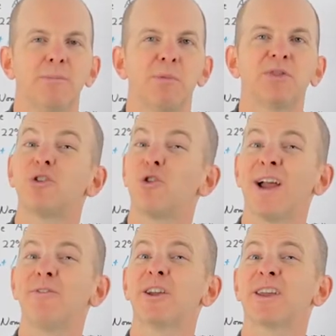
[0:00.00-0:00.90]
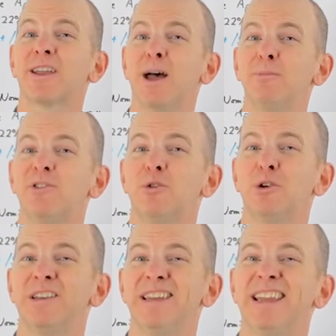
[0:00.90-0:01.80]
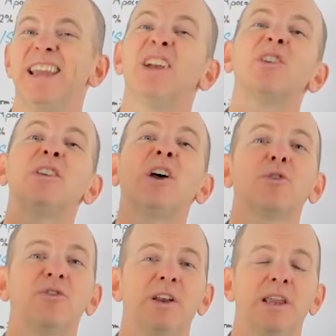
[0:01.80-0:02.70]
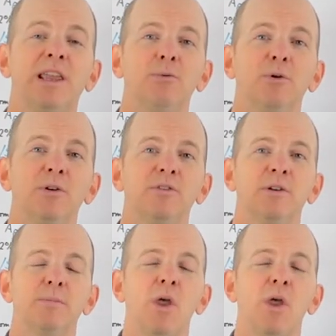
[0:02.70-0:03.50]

but the traffic that comes to it is another set of keywords.